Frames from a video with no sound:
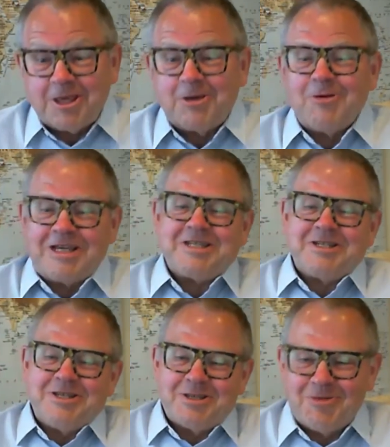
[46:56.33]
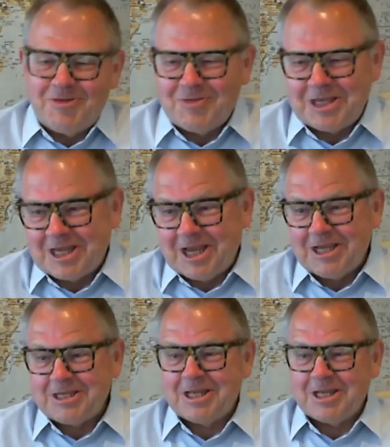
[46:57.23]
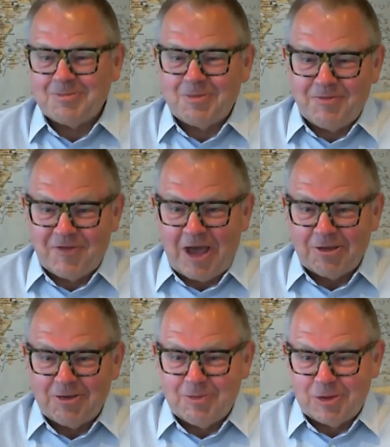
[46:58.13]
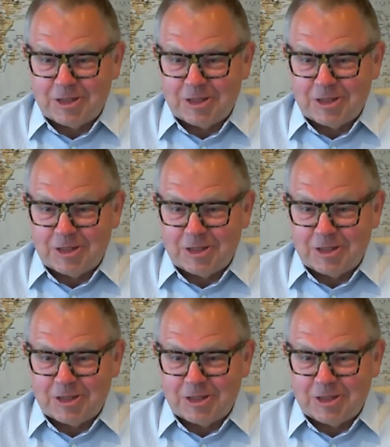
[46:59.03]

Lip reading: questions we've discussed has been valuable.